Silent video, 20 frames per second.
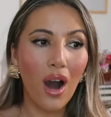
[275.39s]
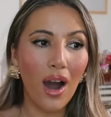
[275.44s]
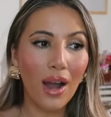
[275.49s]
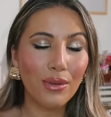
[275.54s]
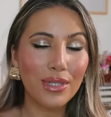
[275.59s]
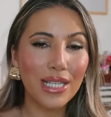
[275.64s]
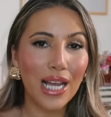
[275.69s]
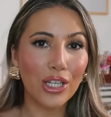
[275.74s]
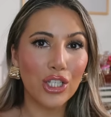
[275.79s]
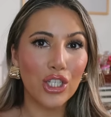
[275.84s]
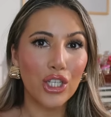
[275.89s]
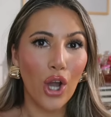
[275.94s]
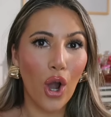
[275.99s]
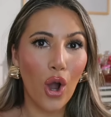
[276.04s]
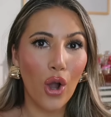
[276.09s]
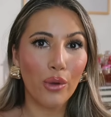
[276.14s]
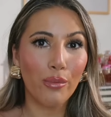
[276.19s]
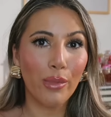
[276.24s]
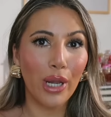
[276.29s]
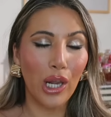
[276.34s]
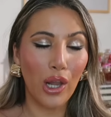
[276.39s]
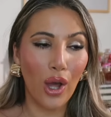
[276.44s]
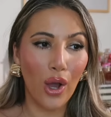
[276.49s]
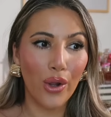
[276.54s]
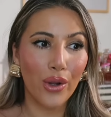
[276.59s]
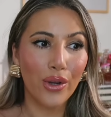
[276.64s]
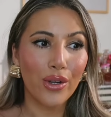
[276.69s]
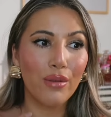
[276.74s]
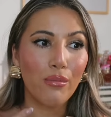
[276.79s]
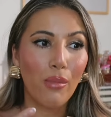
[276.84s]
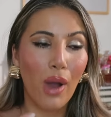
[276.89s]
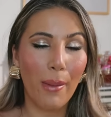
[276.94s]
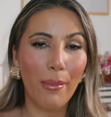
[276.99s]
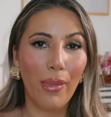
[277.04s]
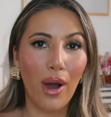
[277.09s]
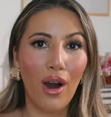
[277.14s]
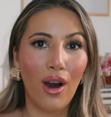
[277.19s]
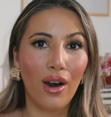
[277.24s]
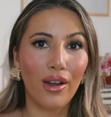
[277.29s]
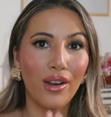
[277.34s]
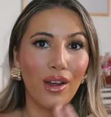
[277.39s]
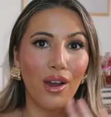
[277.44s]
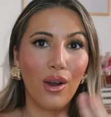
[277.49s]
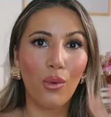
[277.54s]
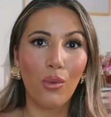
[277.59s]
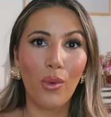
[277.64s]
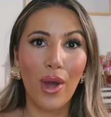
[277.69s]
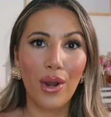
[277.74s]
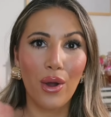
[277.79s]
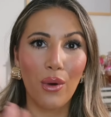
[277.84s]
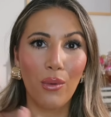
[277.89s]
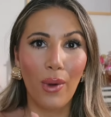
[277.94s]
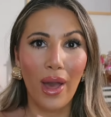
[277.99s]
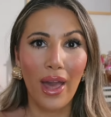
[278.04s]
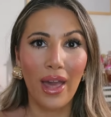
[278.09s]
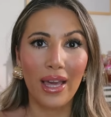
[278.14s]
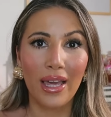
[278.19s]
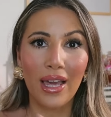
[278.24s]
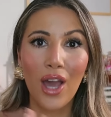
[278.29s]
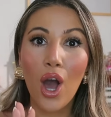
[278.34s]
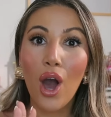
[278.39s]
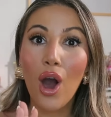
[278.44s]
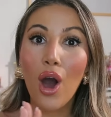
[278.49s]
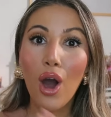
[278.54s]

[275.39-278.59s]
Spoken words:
I was actually home alone. My partner went away